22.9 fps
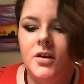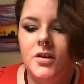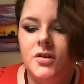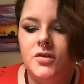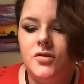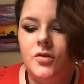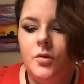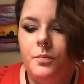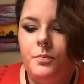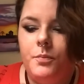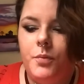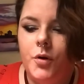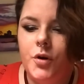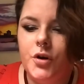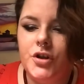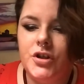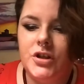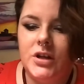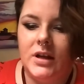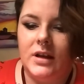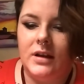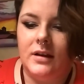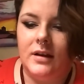So
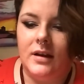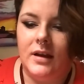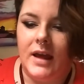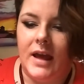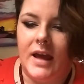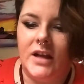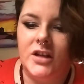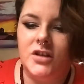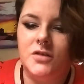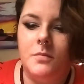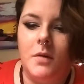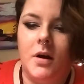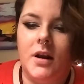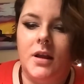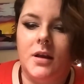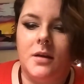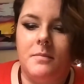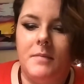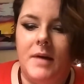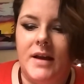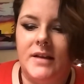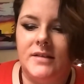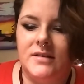pushing hegemonic
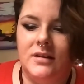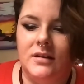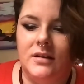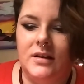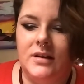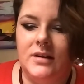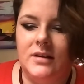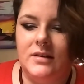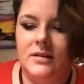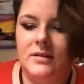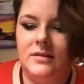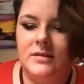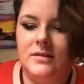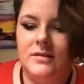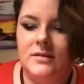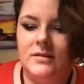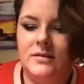masculine